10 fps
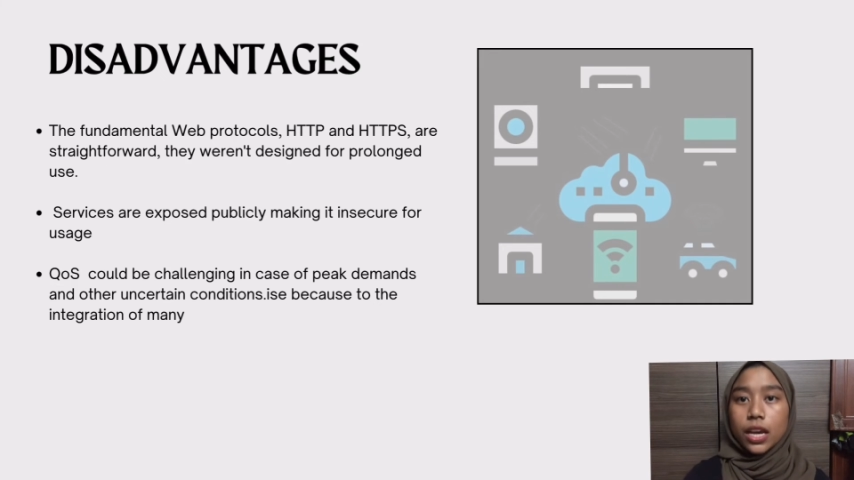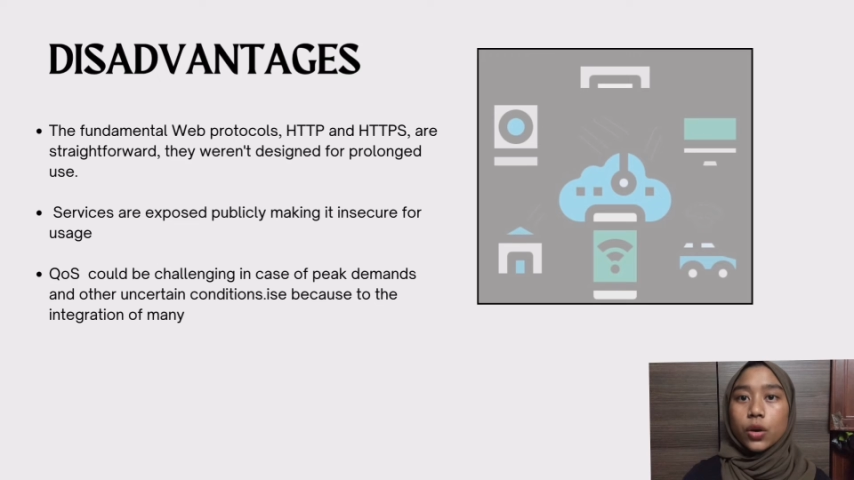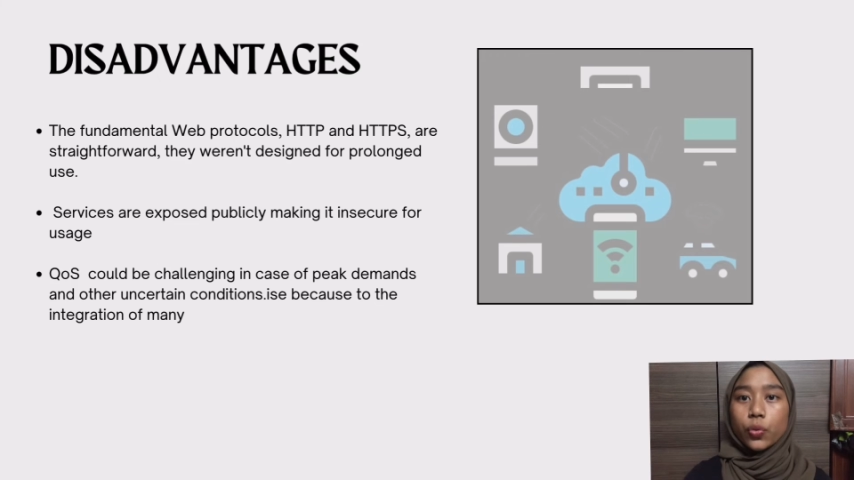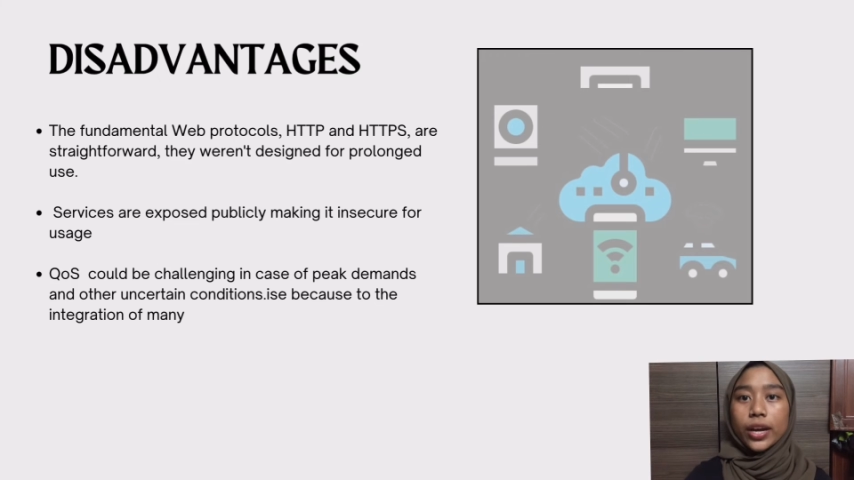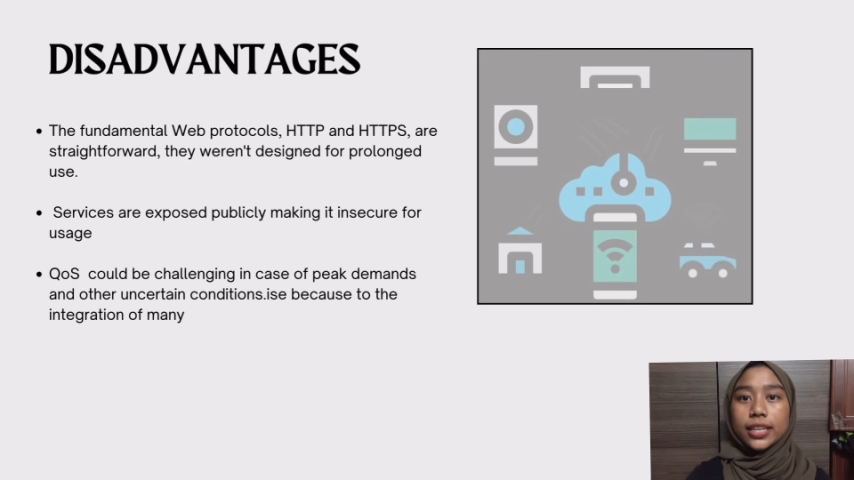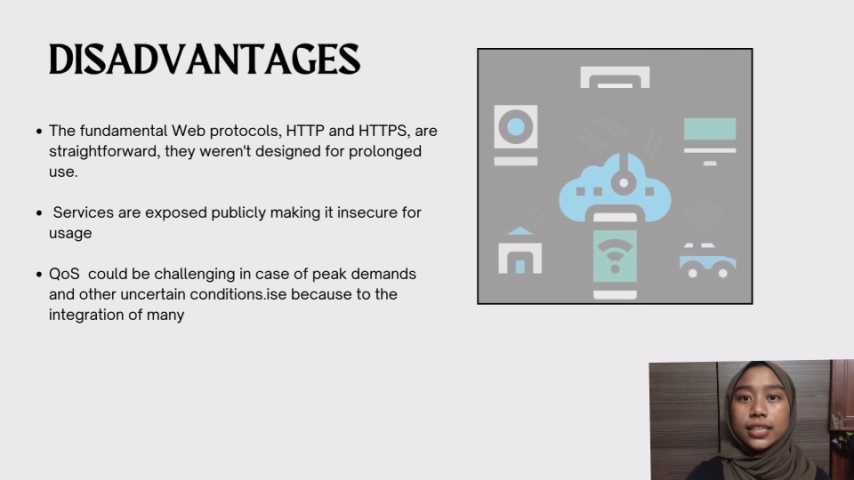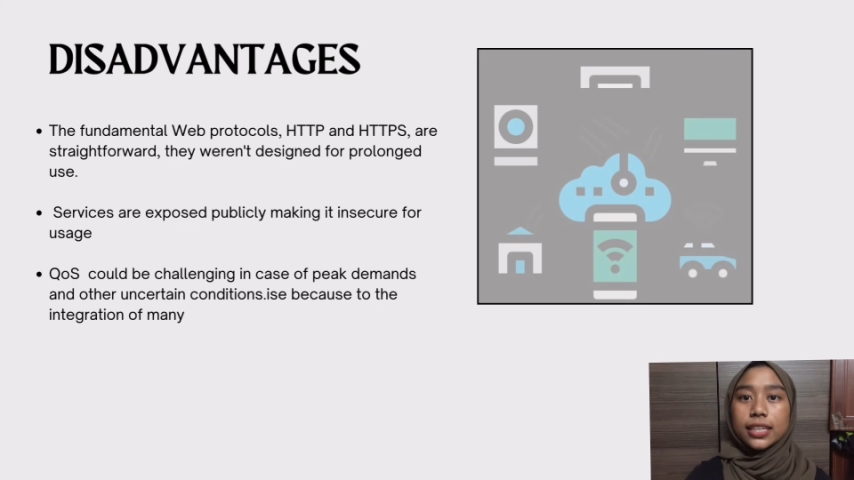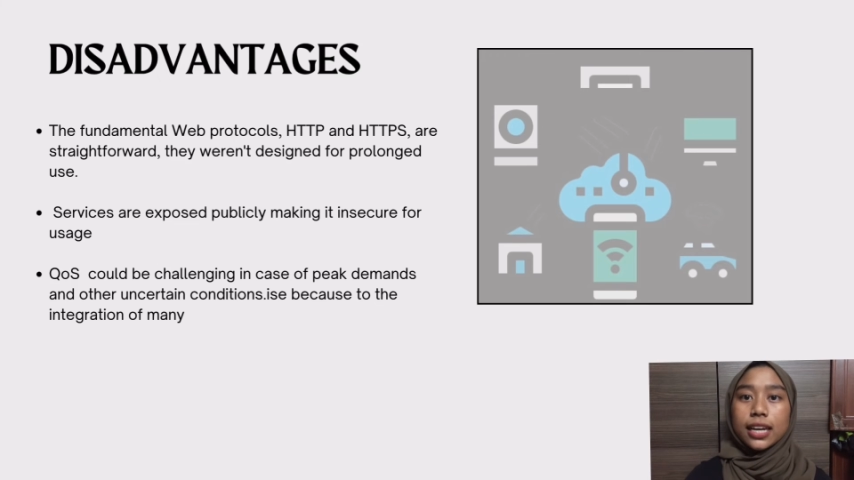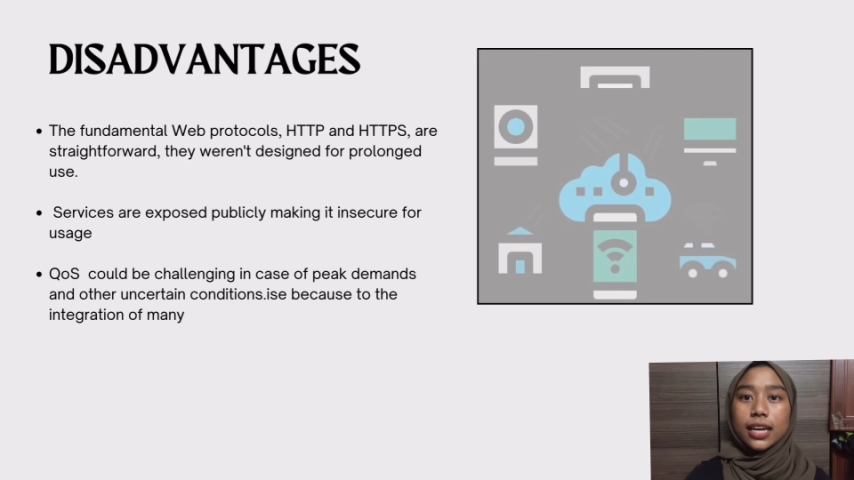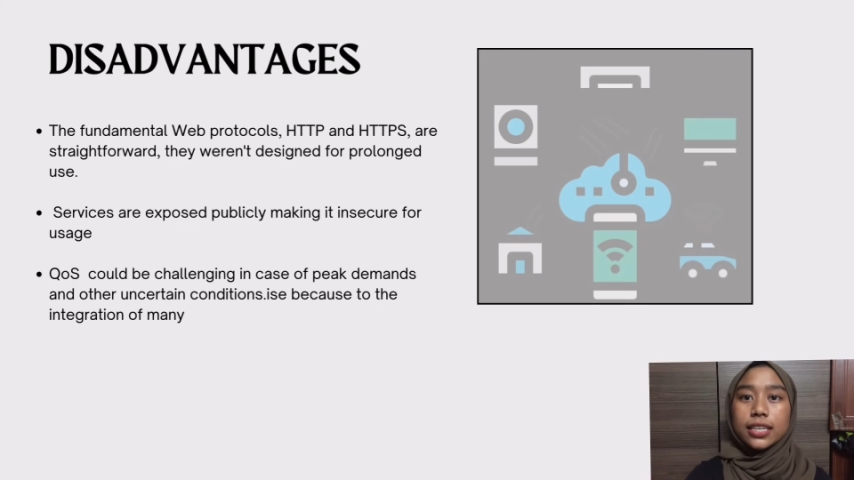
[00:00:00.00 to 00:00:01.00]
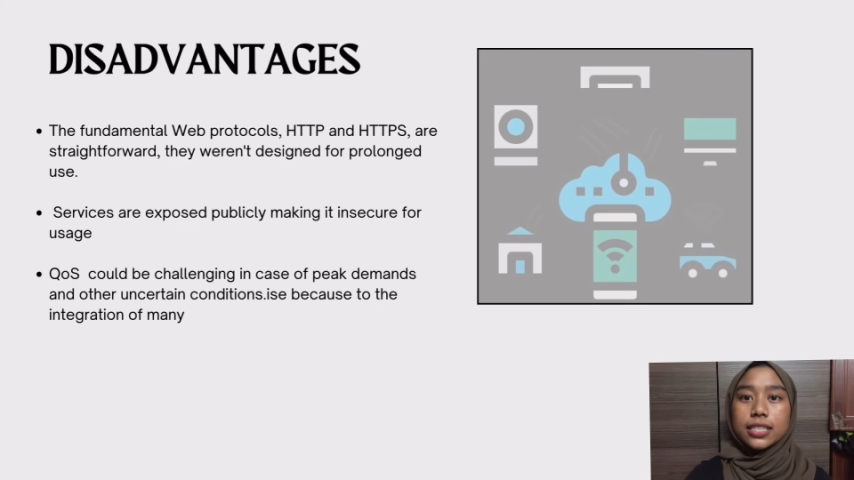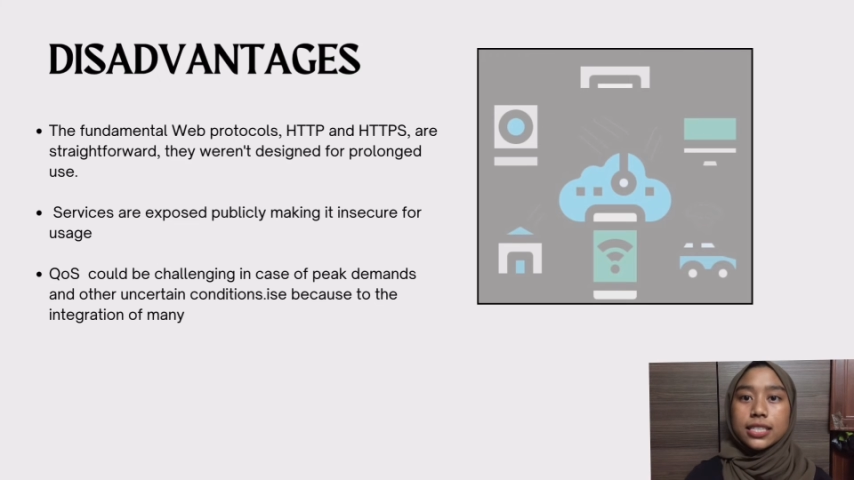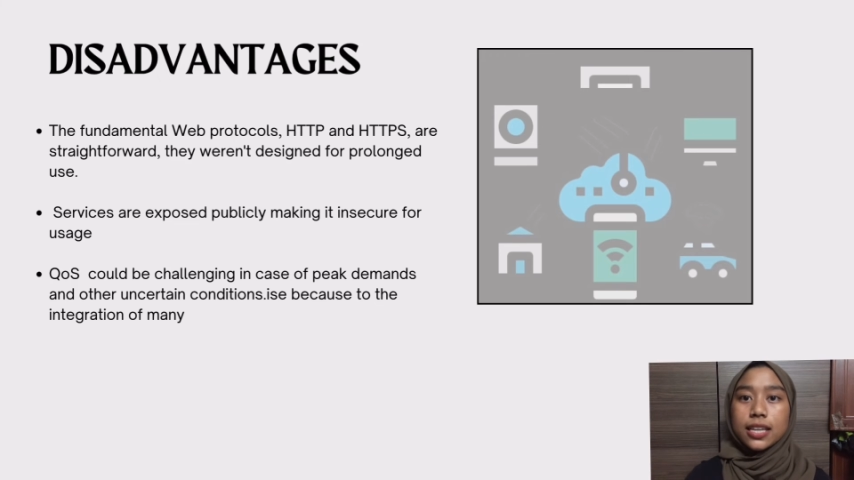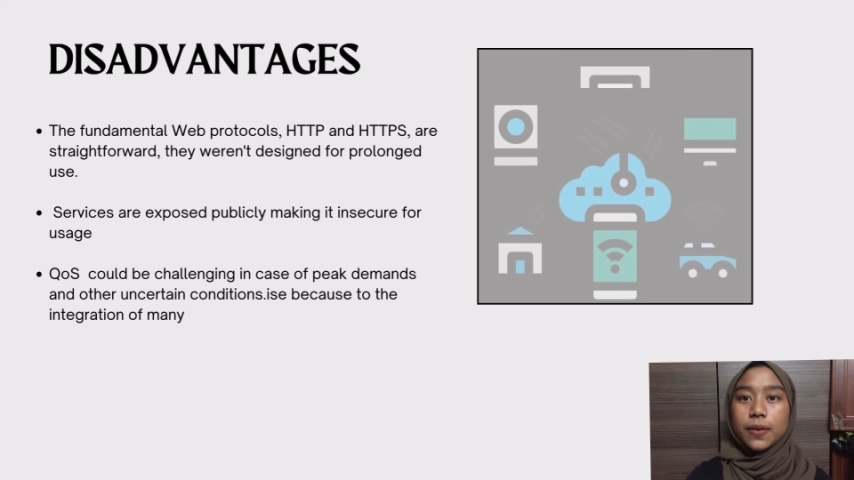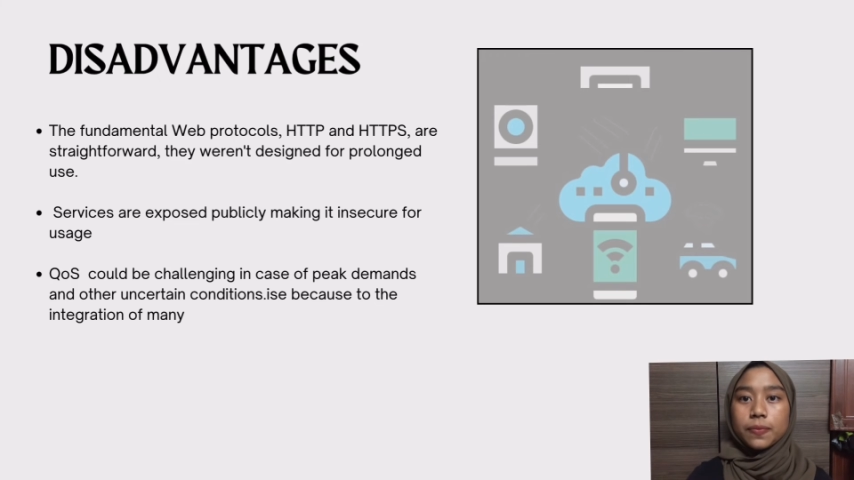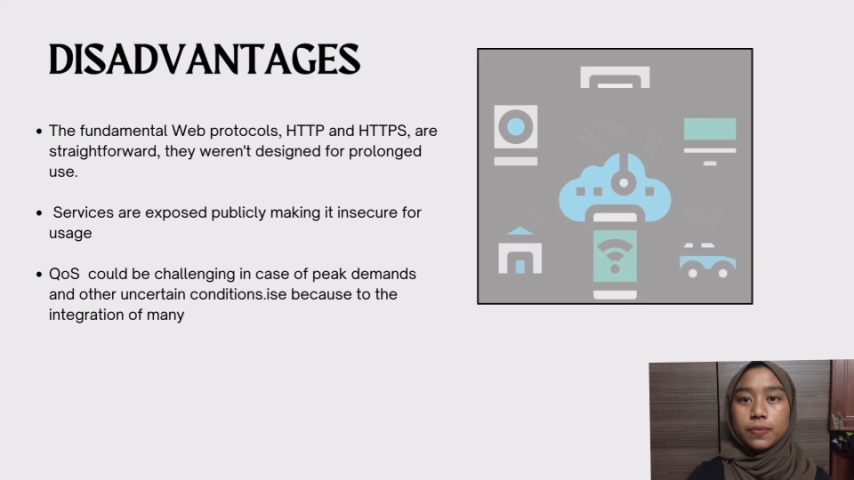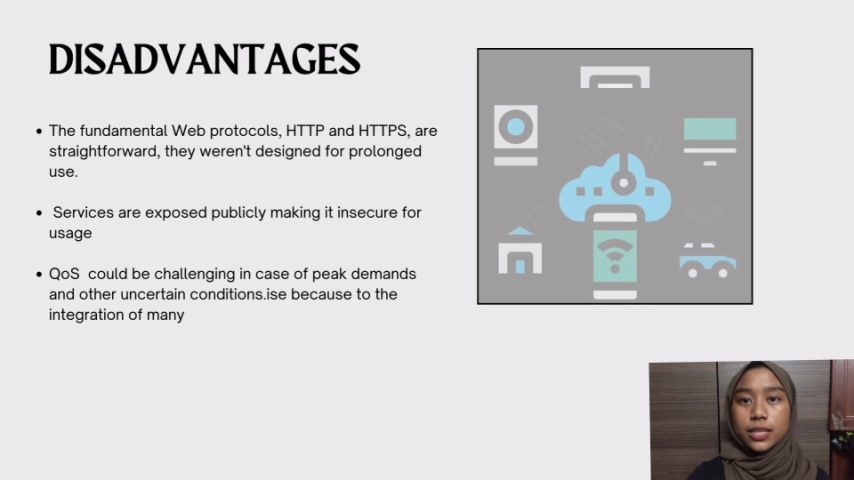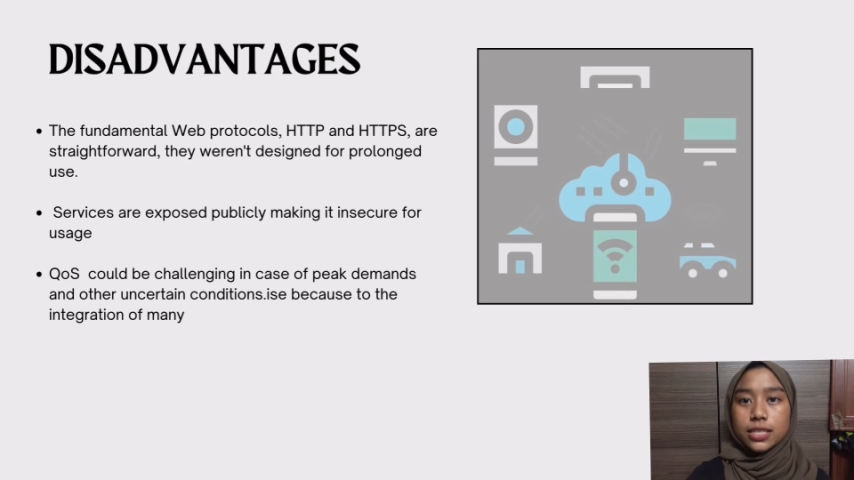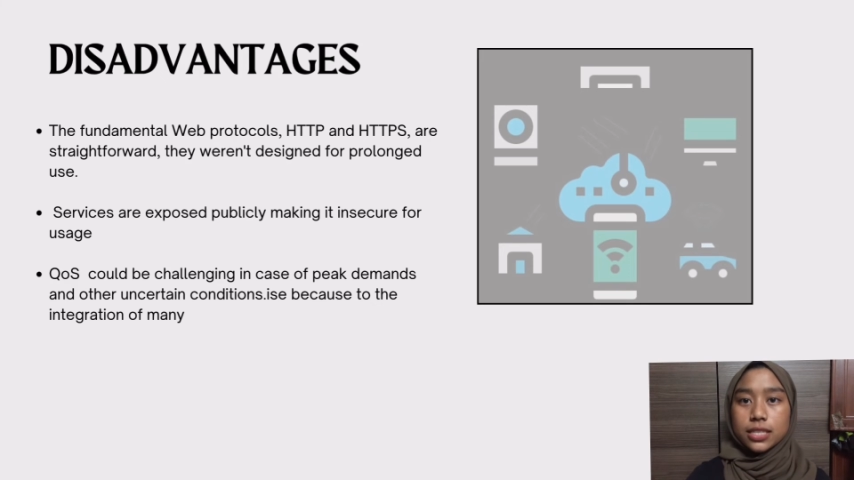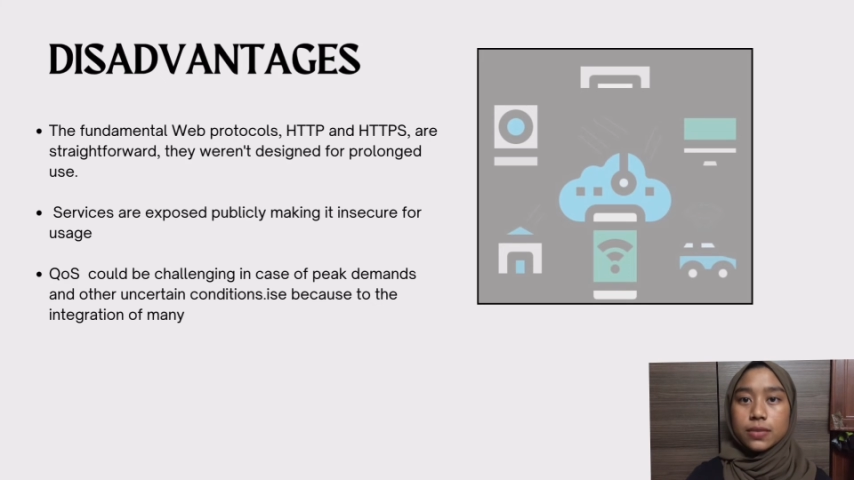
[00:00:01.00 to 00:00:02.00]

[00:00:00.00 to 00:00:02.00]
When the client submits